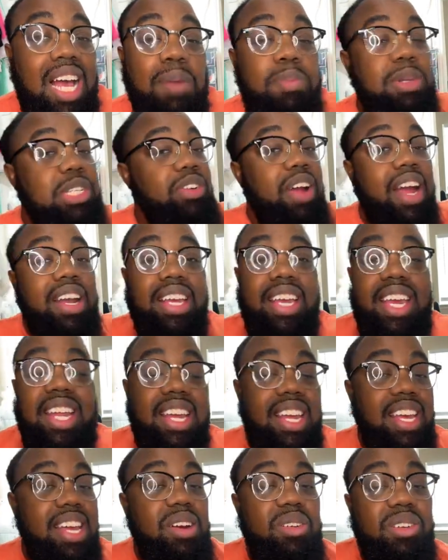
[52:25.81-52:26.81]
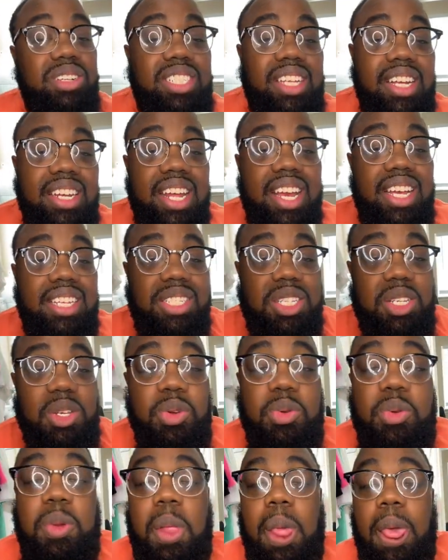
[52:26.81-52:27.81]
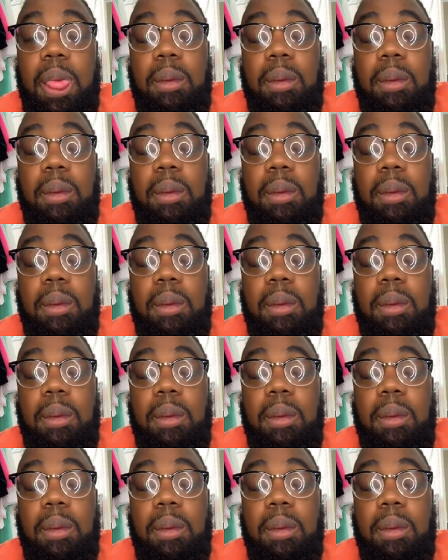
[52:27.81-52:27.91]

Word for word: I'll be trying to get in here on Sundays too.